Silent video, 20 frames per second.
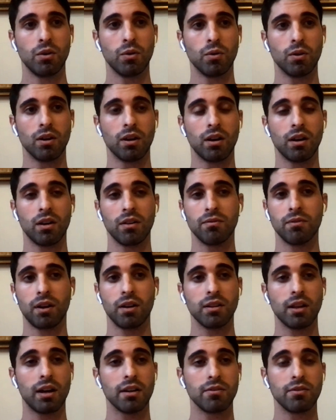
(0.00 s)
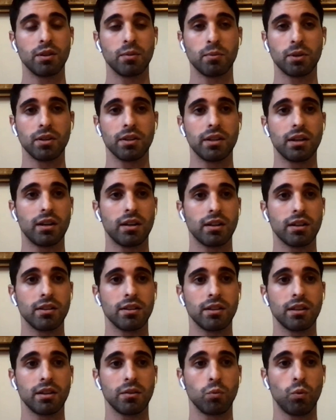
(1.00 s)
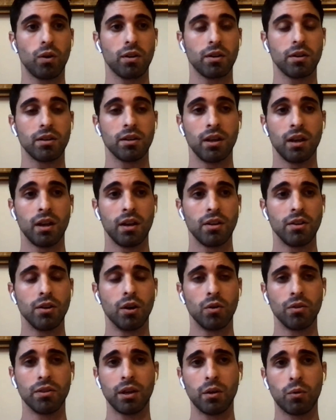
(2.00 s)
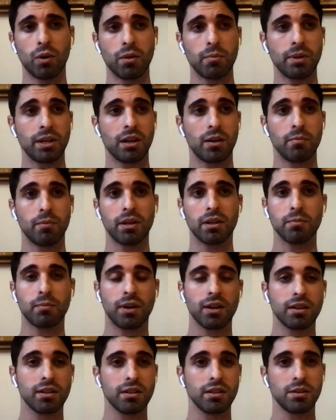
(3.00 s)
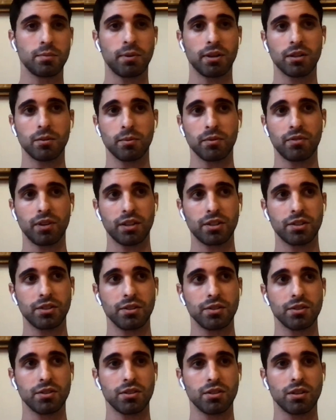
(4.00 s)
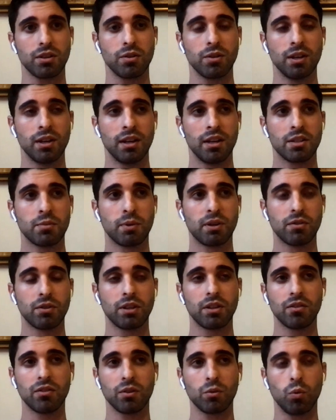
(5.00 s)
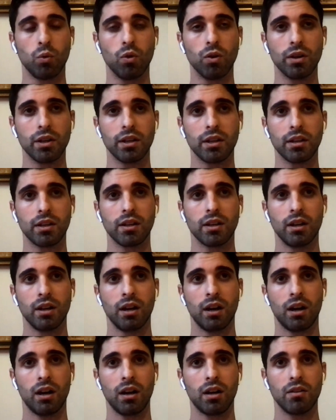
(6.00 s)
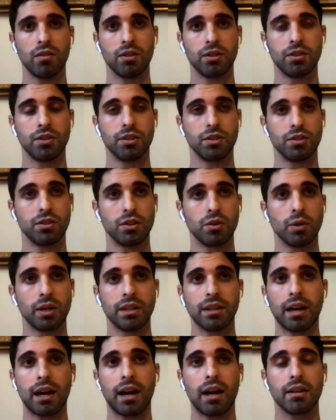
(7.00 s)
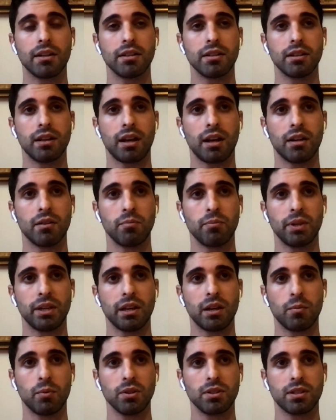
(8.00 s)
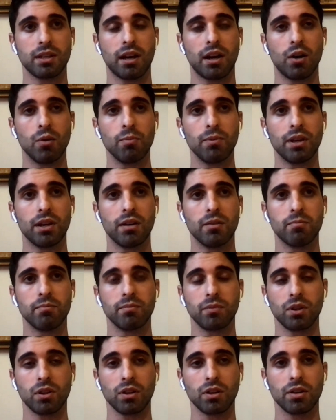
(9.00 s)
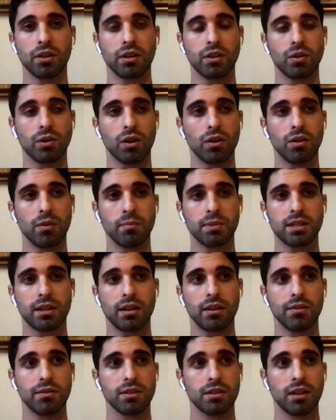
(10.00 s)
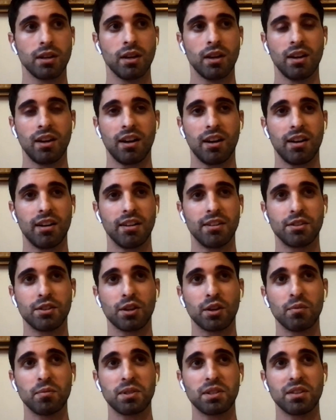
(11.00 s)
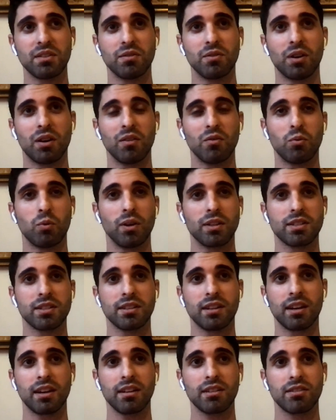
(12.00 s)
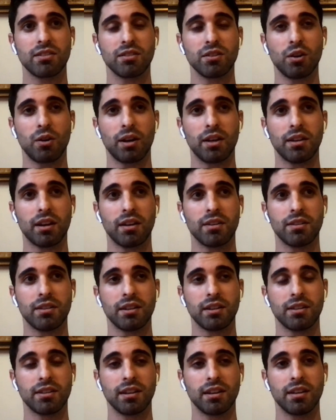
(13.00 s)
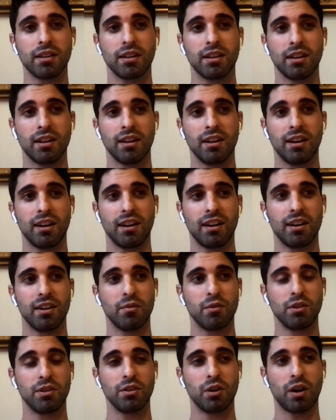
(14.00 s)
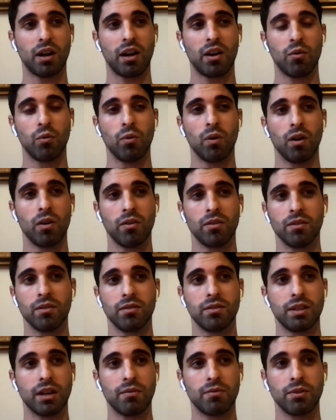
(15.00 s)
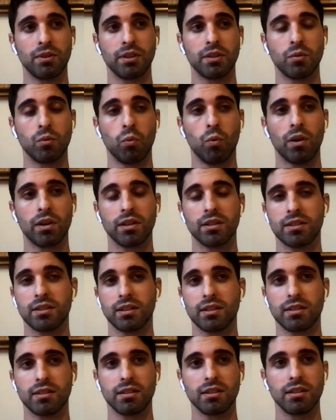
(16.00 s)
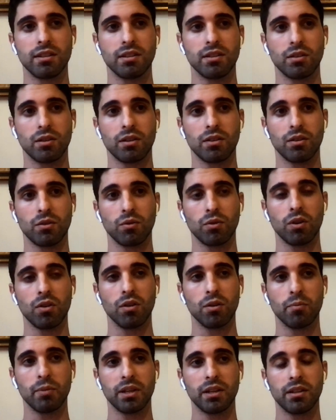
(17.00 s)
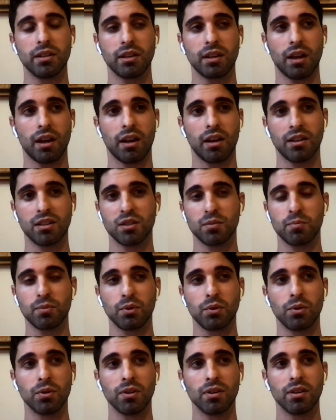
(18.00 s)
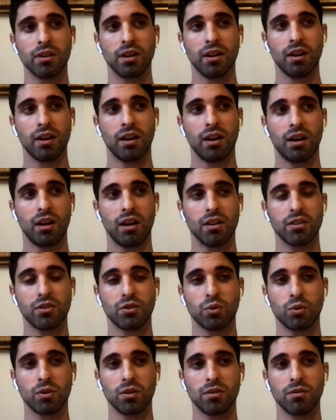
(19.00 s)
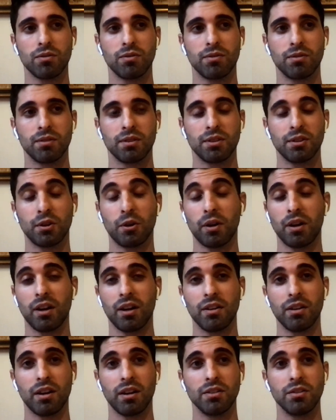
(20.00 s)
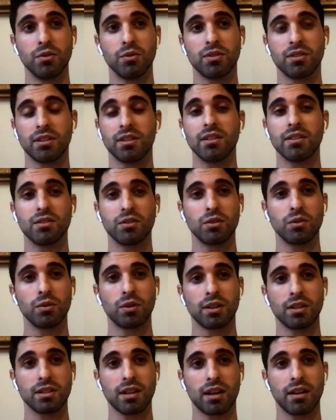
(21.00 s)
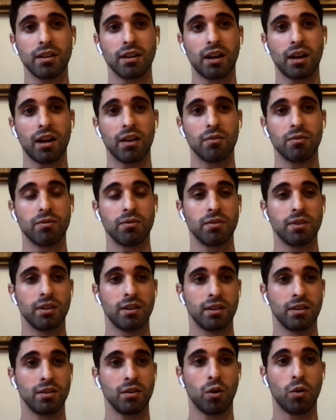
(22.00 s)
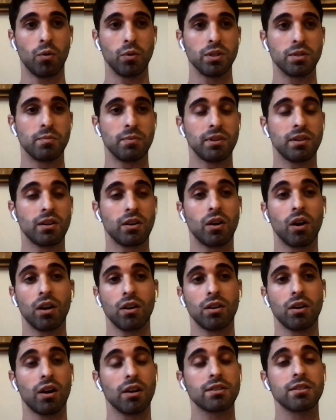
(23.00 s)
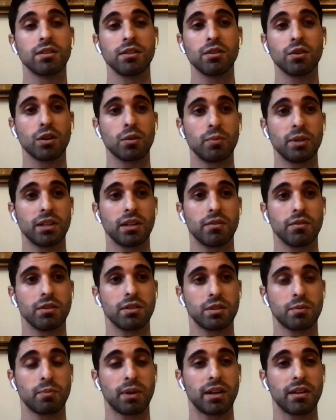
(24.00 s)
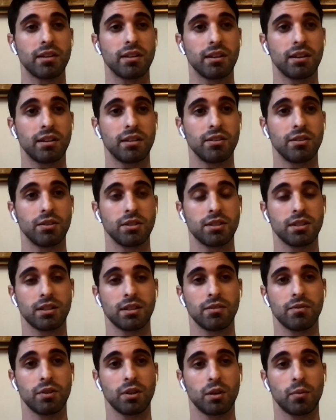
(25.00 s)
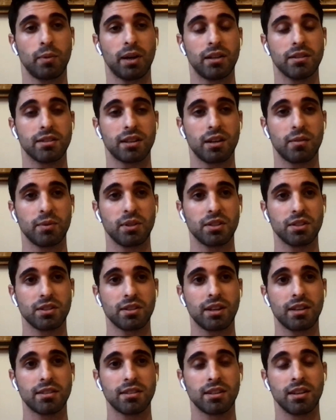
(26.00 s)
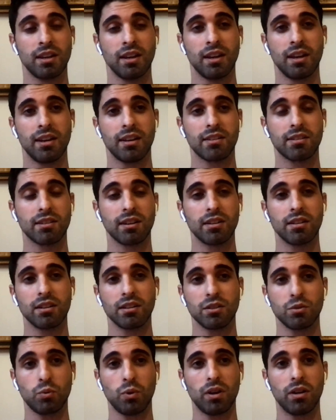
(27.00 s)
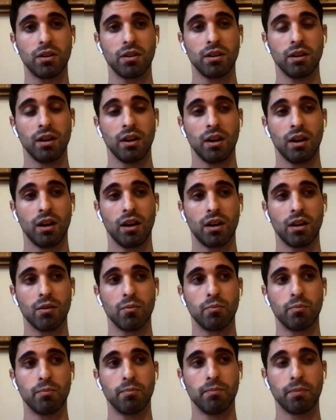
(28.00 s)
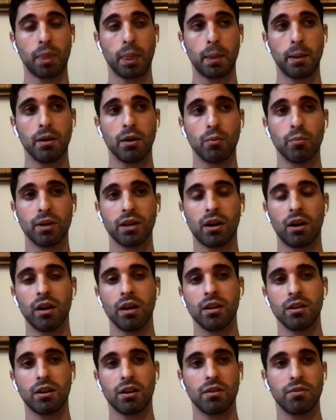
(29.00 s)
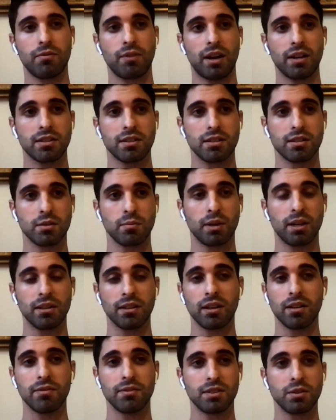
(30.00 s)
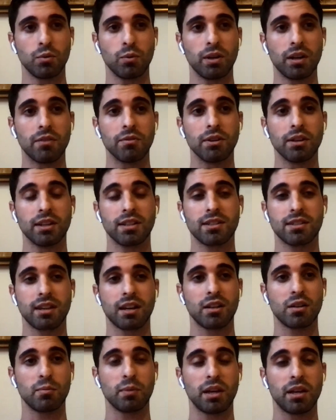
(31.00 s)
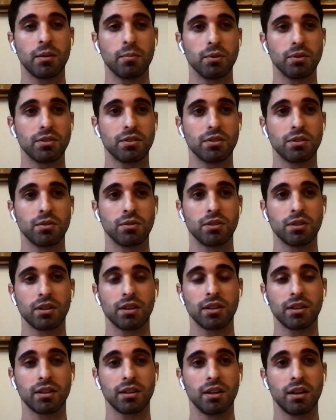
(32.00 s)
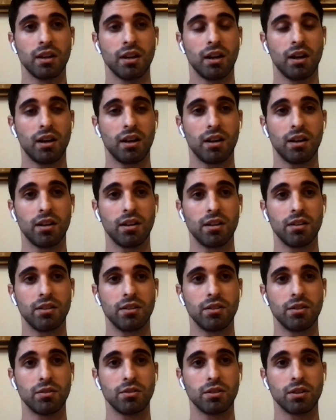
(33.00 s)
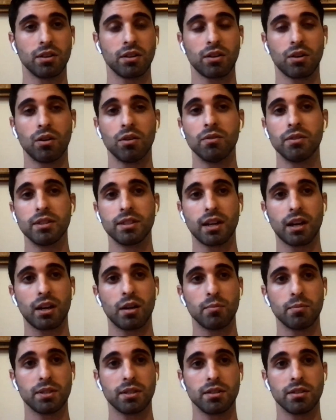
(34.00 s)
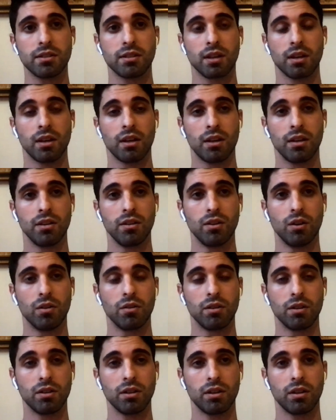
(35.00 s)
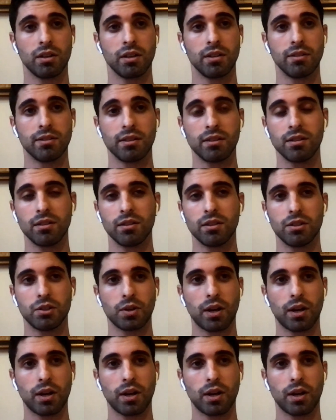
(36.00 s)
Who uh, a lot of them are young and they want to, you know, they want to become better marketers, better professionals. So it's been really rewarding. Uh, just doing that and, and being able to help them learn and grow themselves. Uh, in terms of, of what's next, you know, I, I think that, um, you know, I definitely want to succeed in the, the role I'm in, explore uh, sort of you know a, a new city too because I I've always gone to New York but never spent uh, you know a significant amount of time there so that's exciting as well um, you know but uh, in all facets of my life to whatever extent I'm able to during uh, you know during COVID times is you know continue to